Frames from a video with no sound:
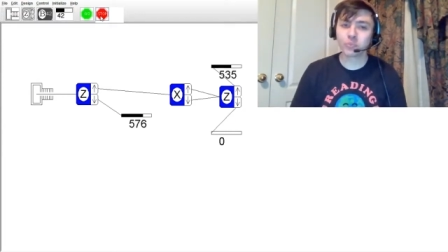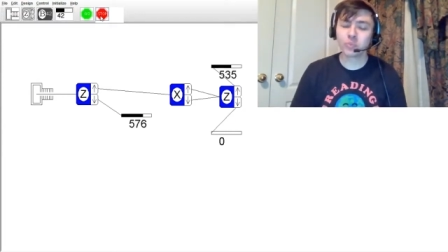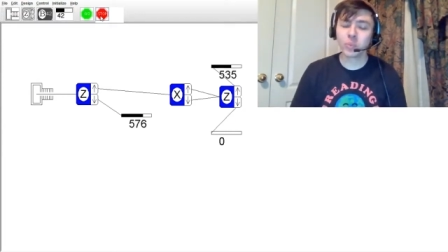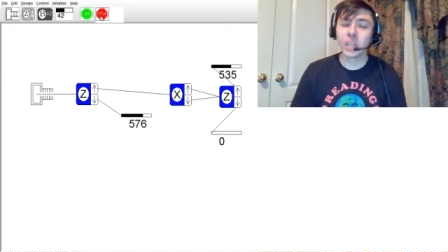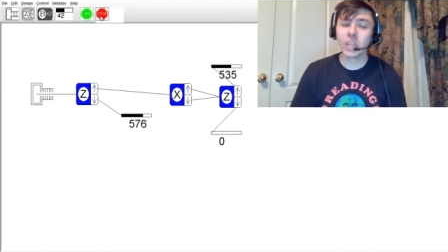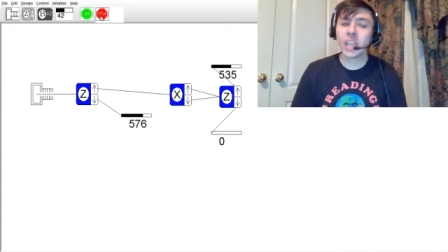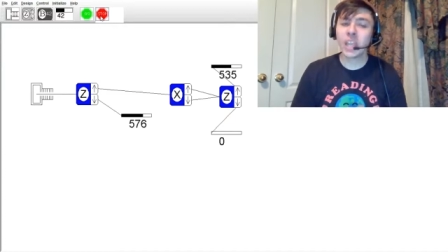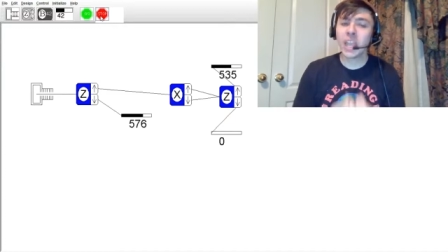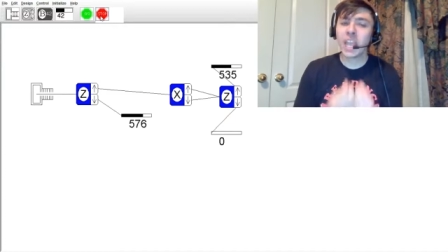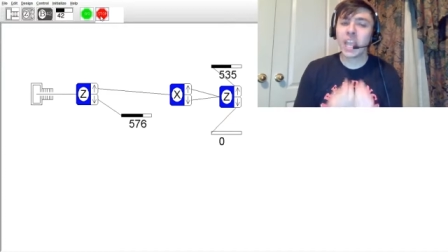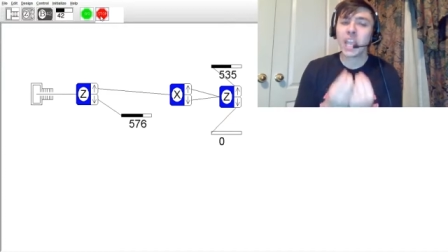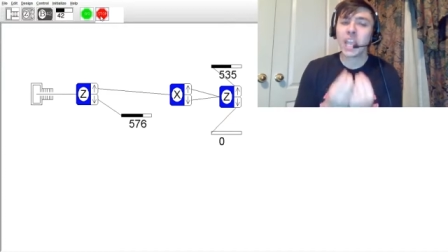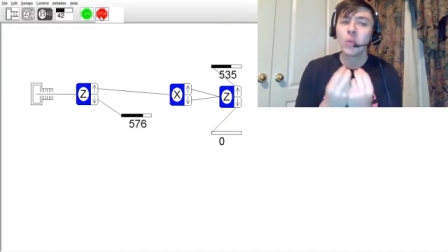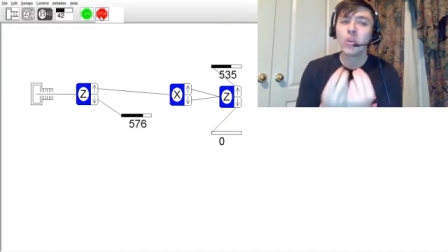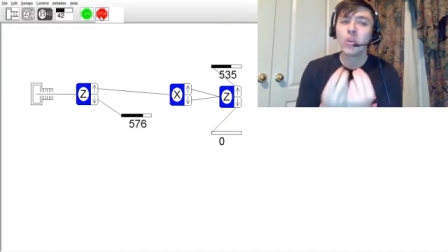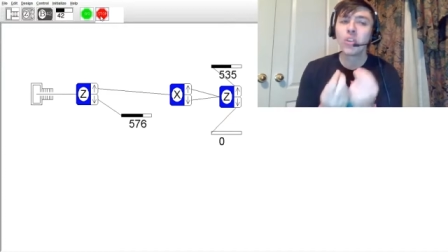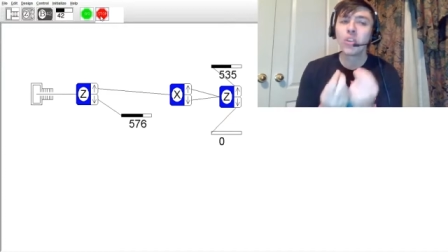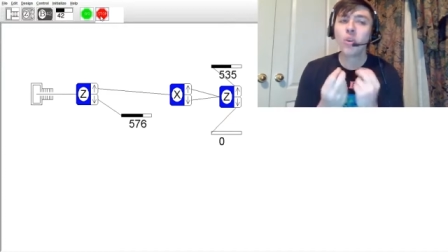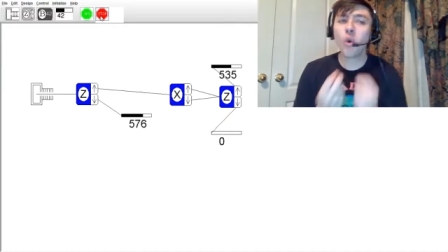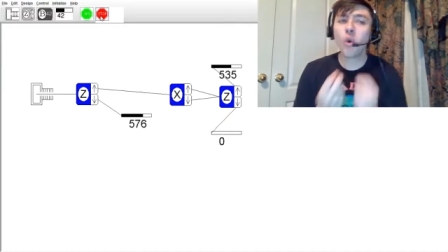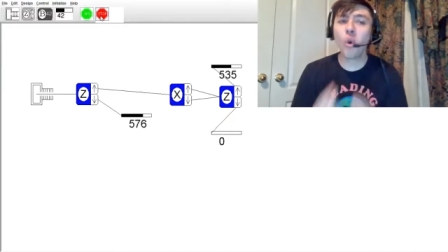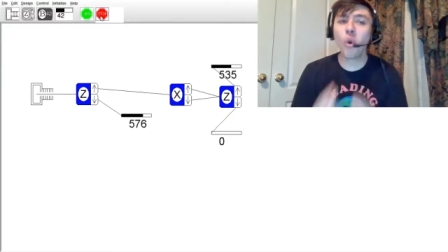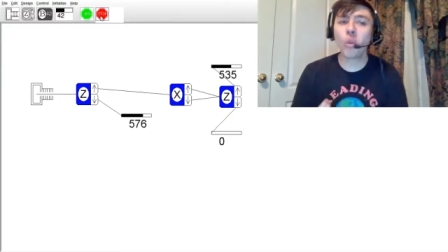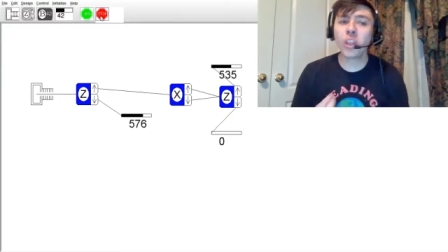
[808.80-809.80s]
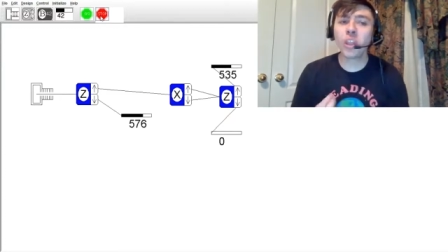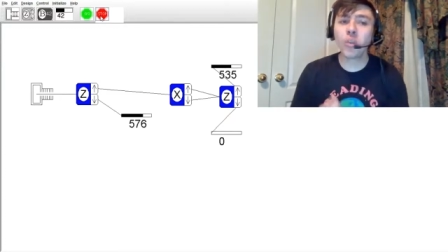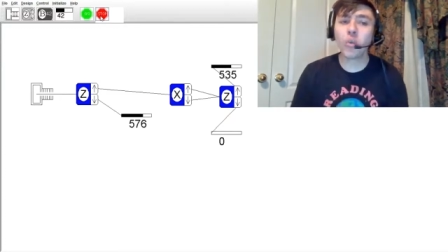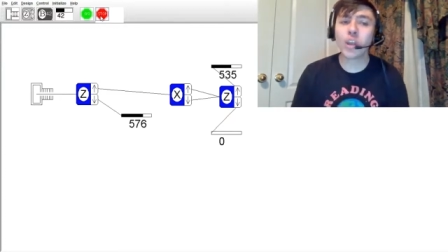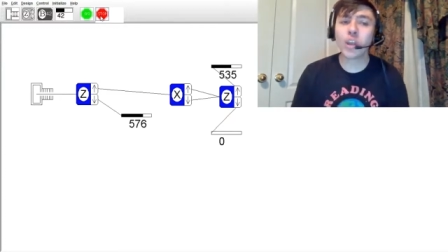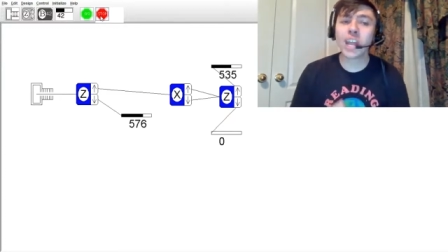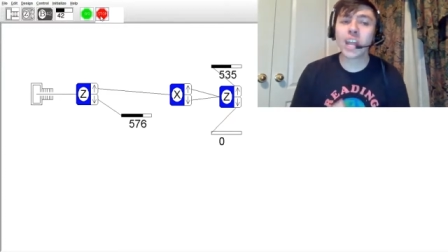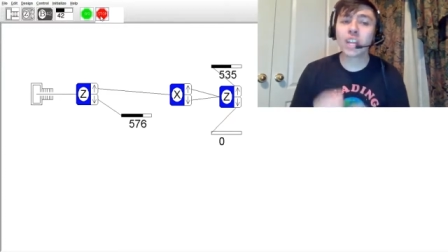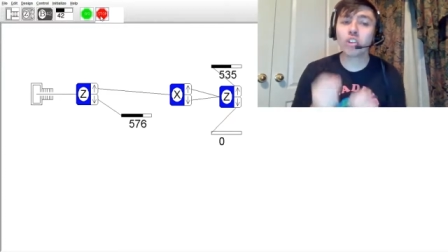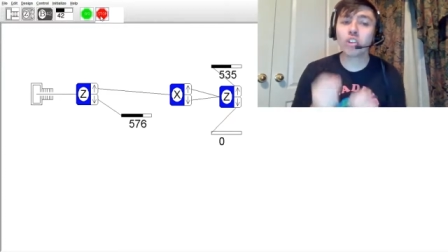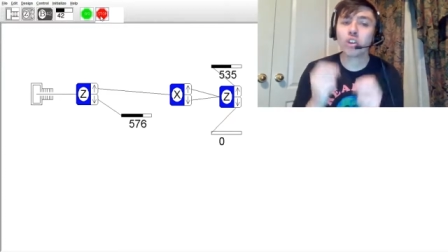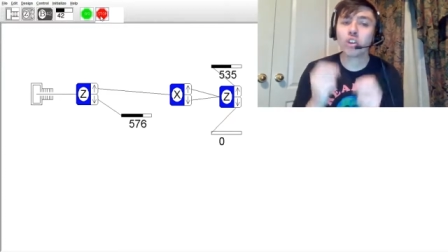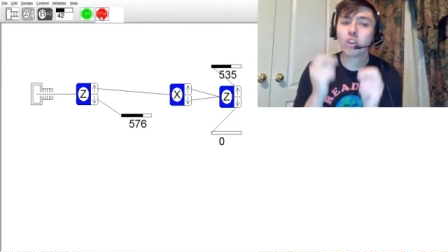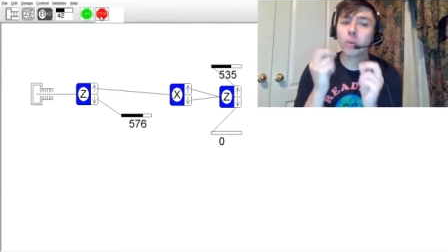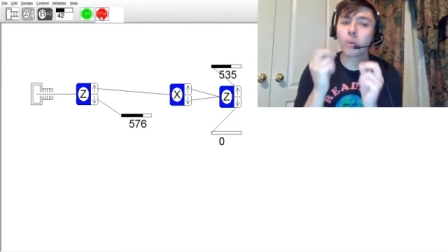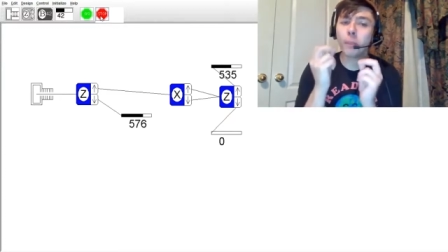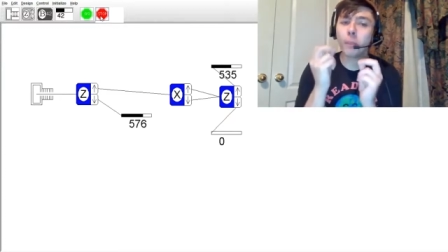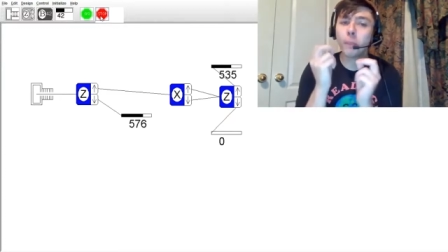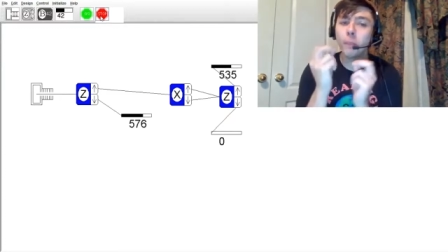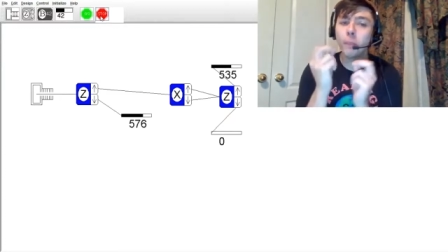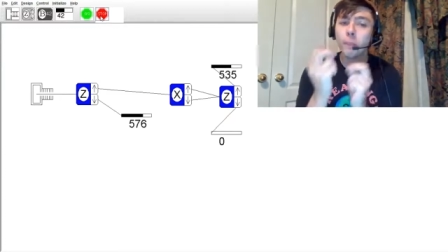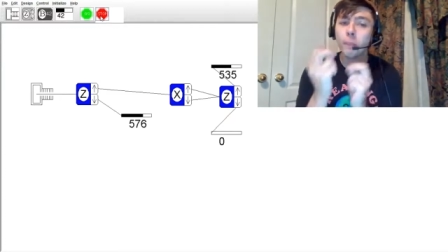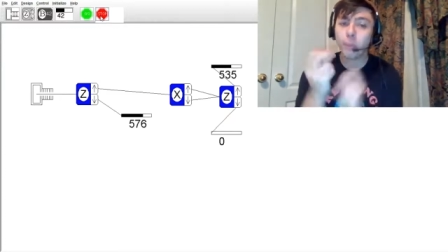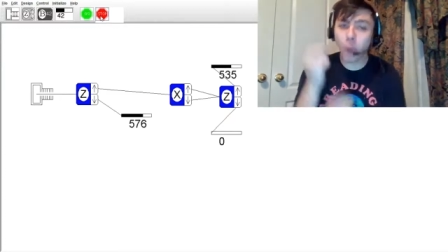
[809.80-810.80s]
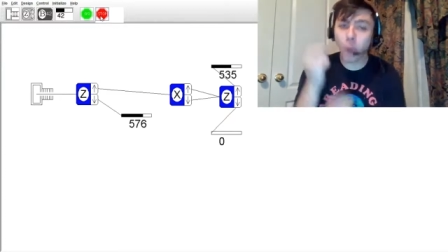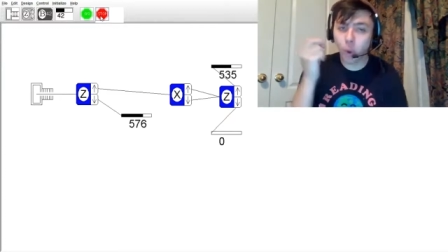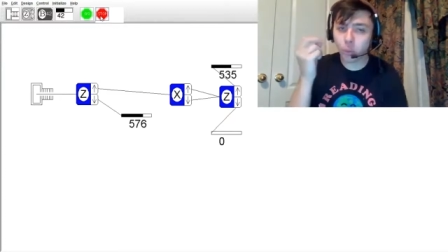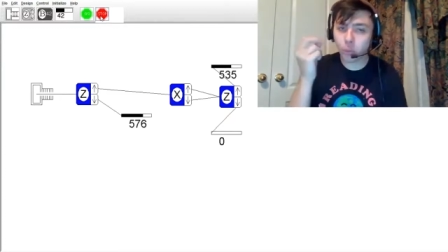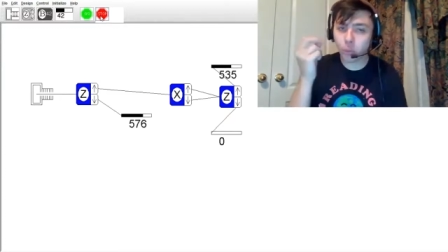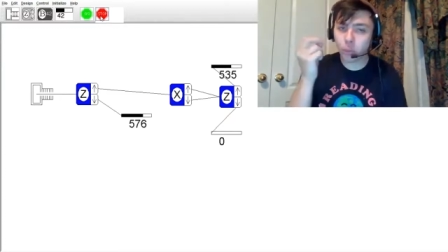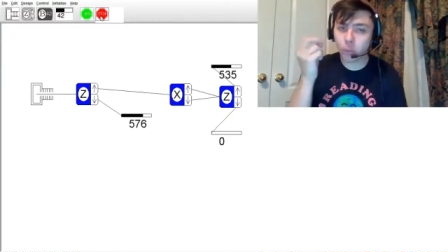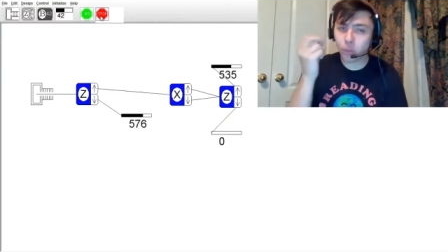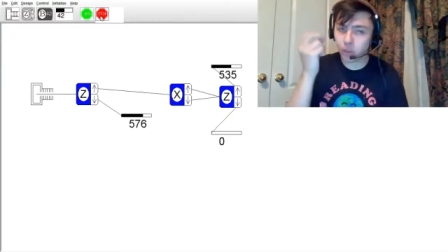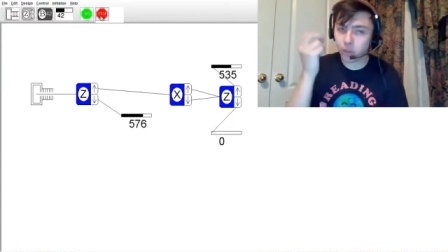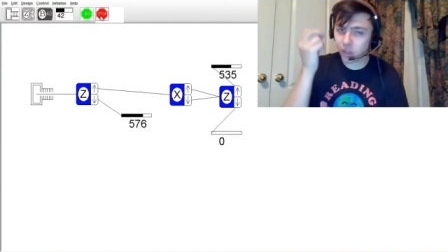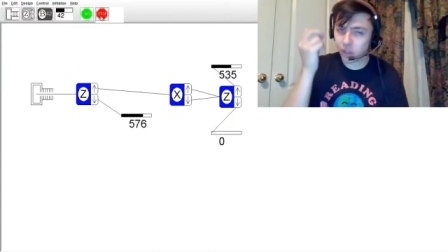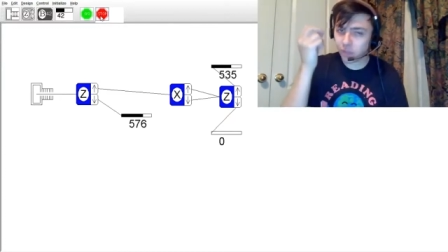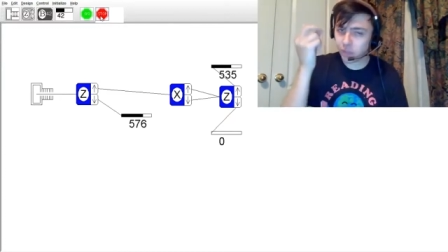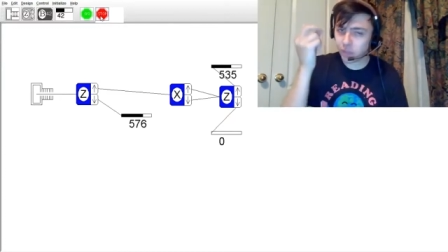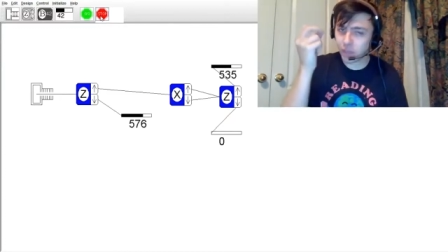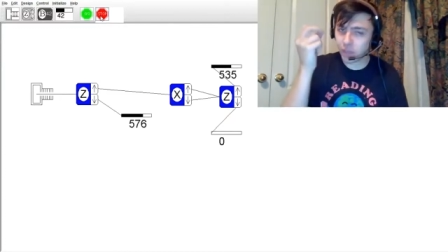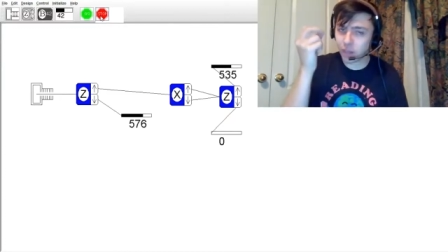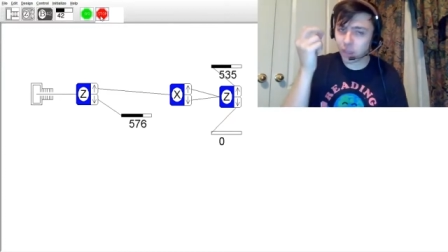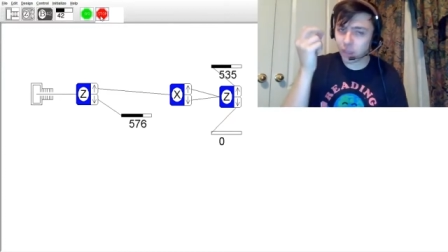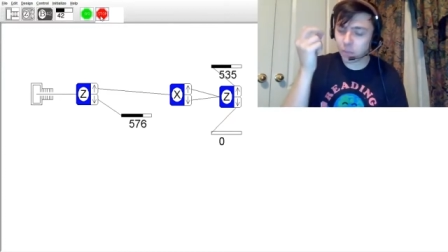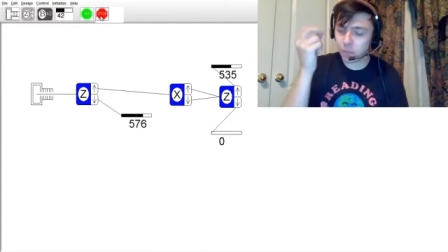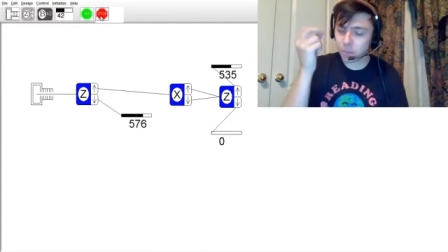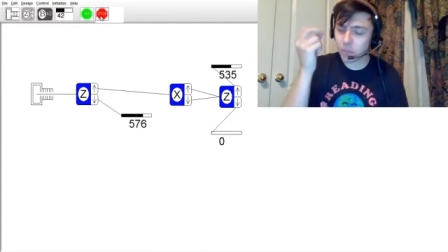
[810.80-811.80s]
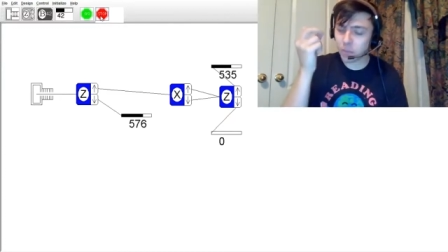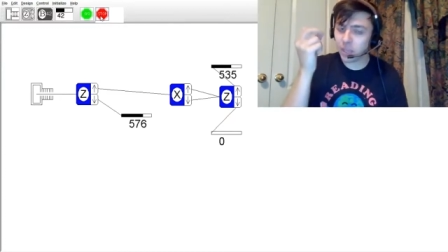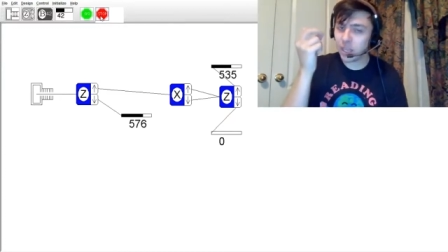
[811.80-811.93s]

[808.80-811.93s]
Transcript: It was only when I took both spin up